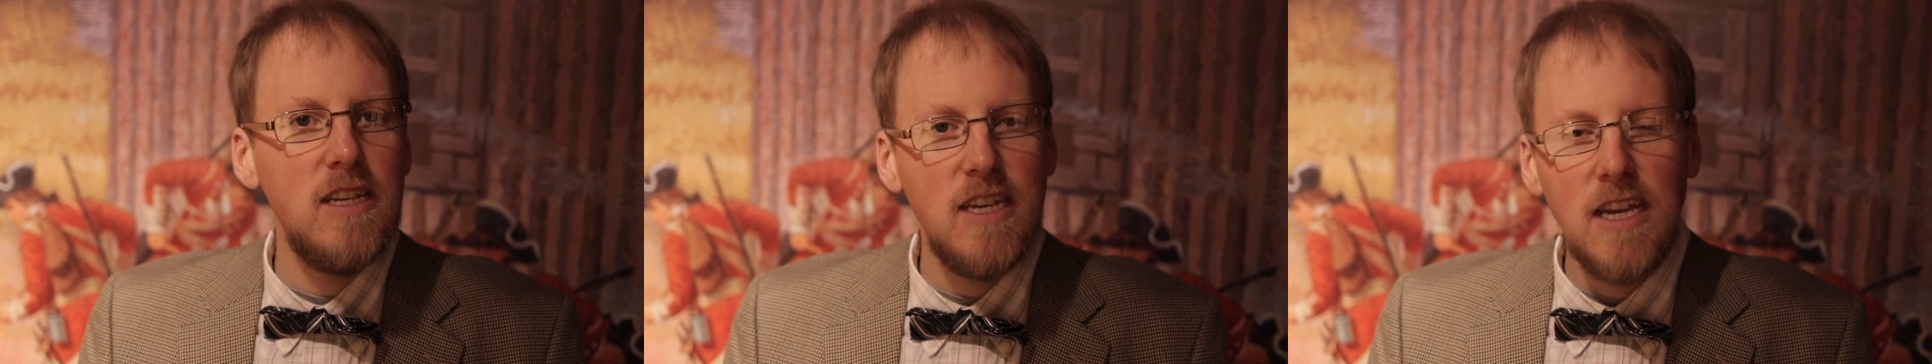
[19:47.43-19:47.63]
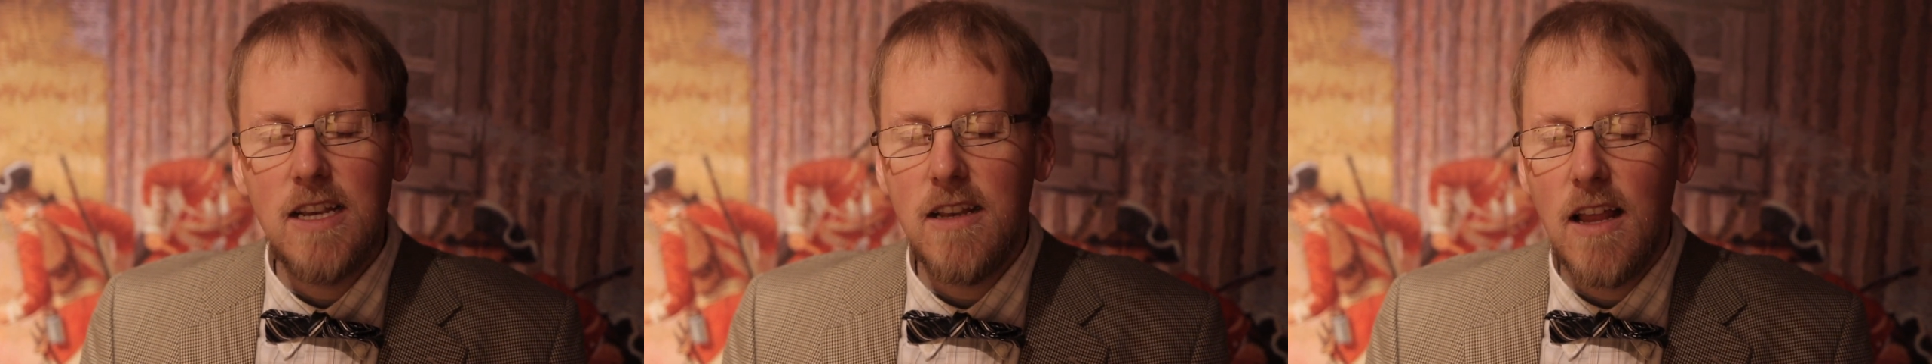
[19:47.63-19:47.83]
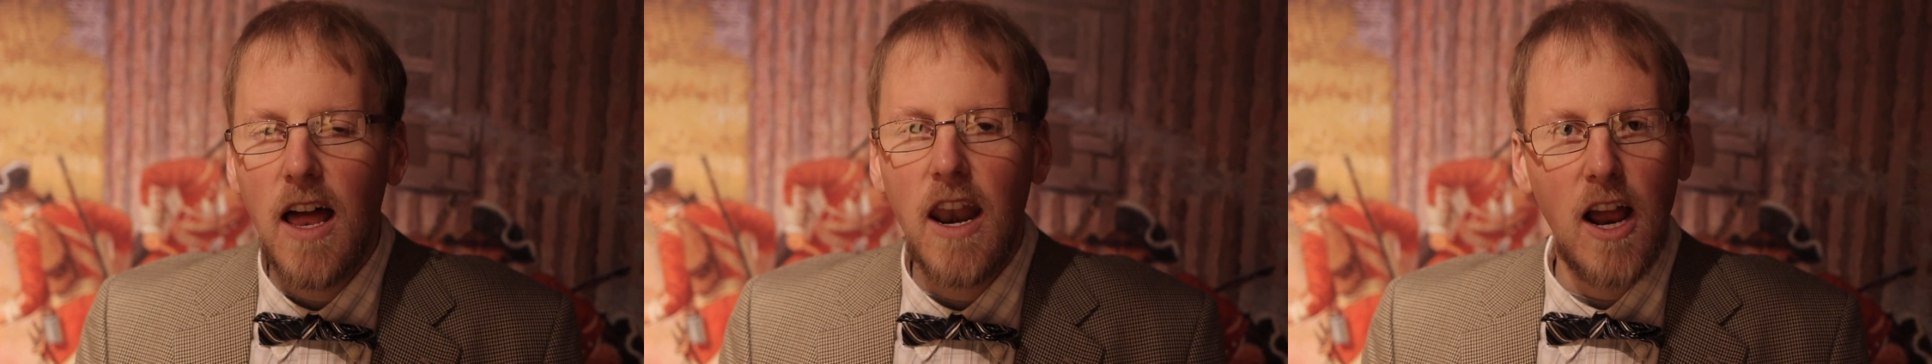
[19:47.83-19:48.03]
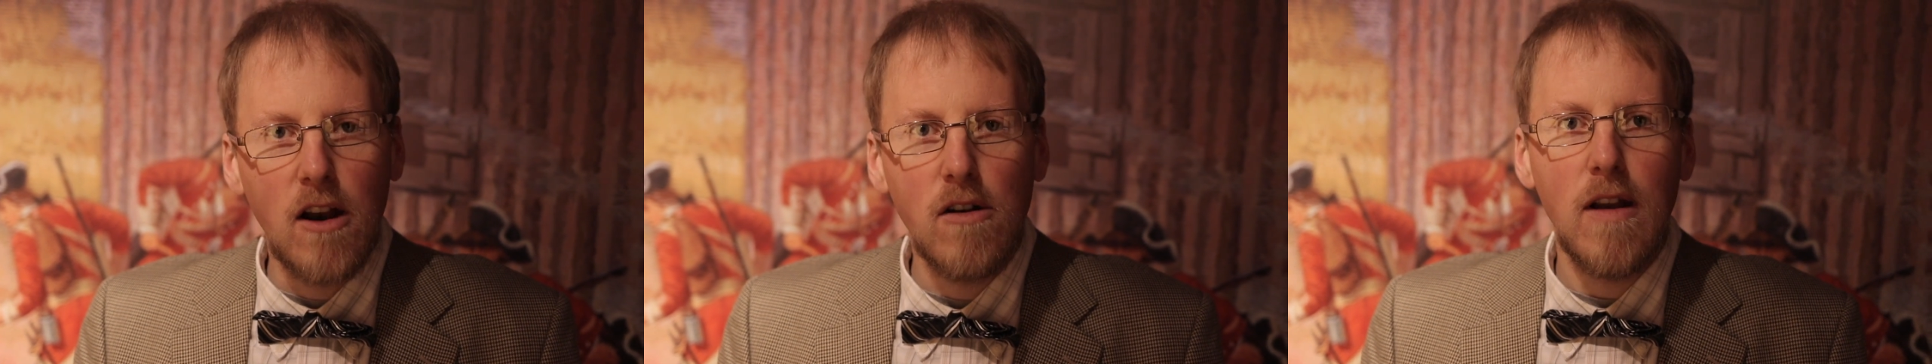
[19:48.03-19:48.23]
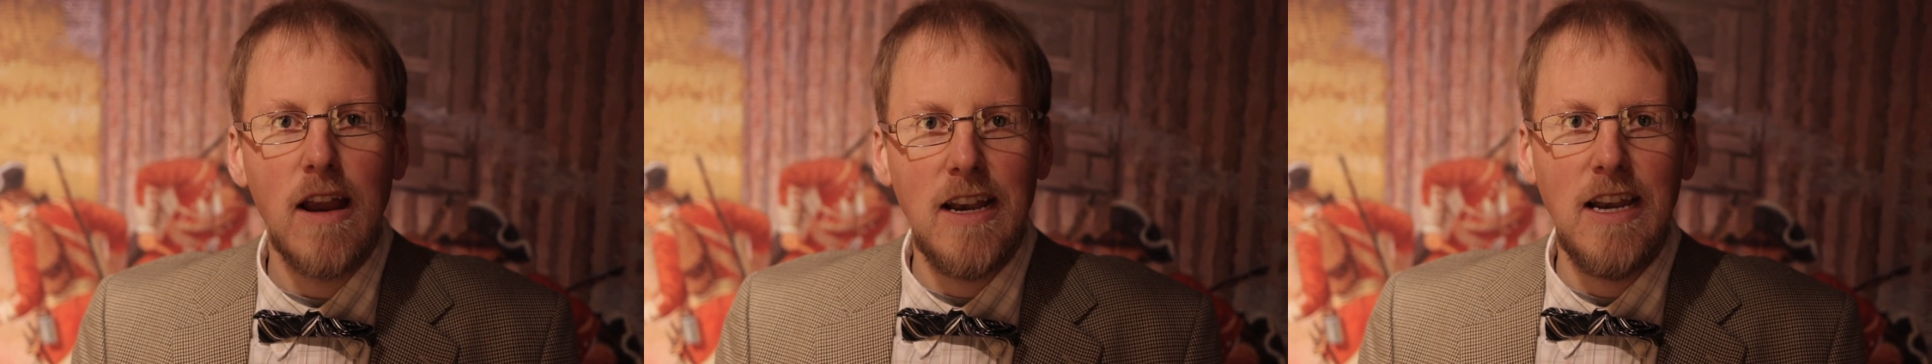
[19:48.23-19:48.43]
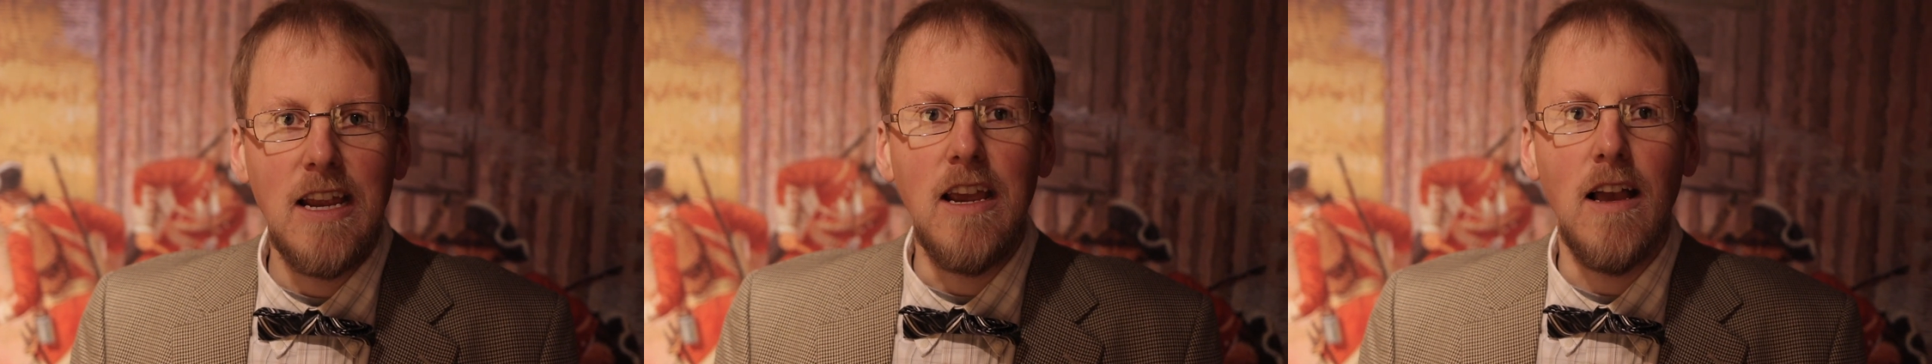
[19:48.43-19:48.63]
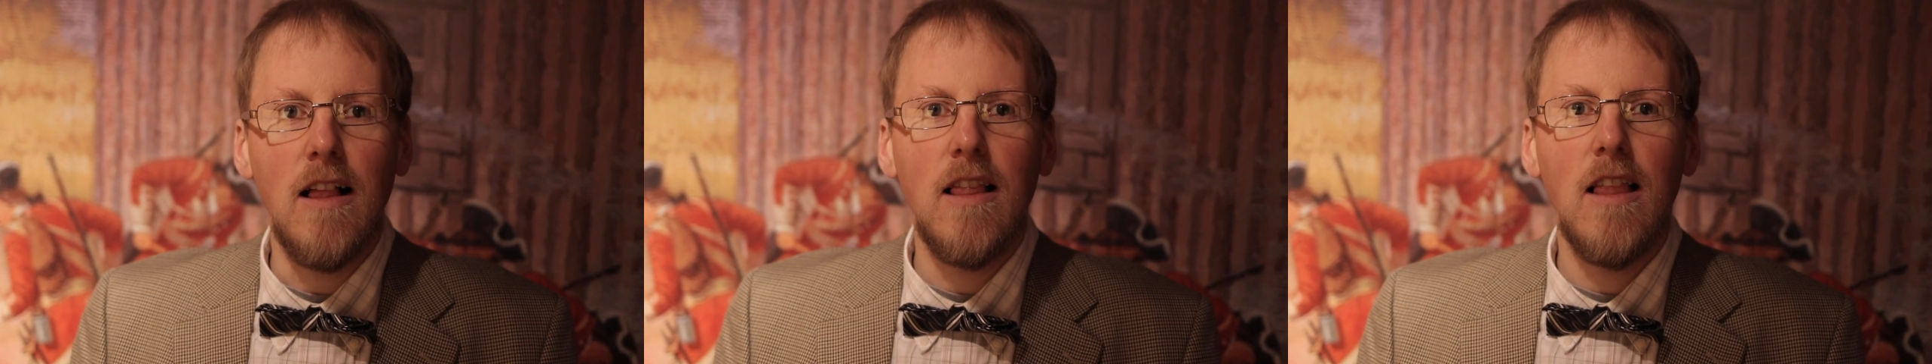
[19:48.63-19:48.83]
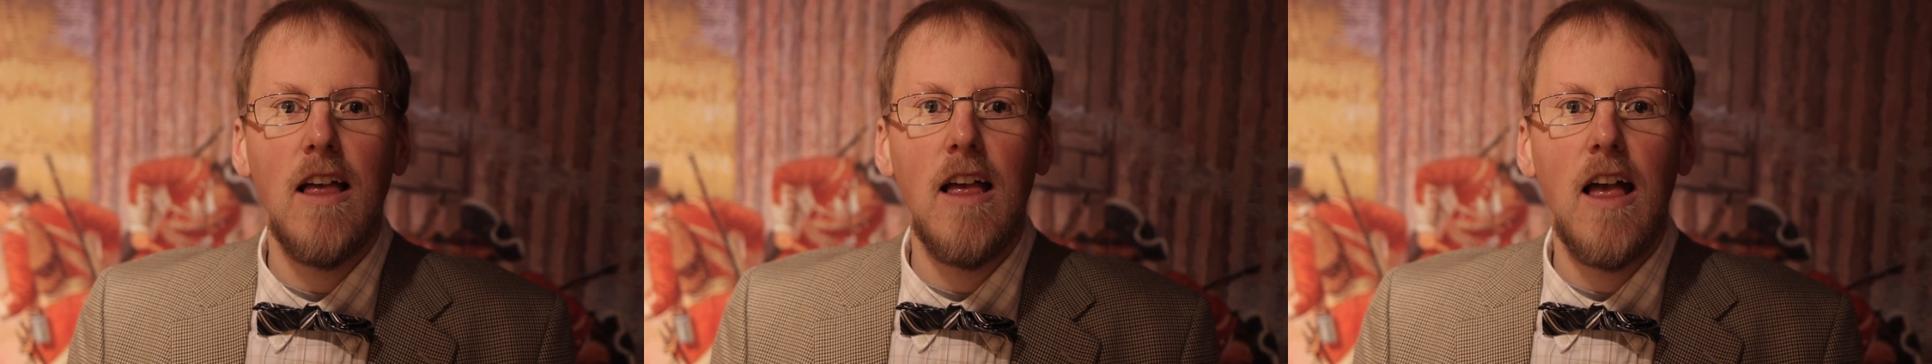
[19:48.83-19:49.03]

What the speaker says: he had done a great deal,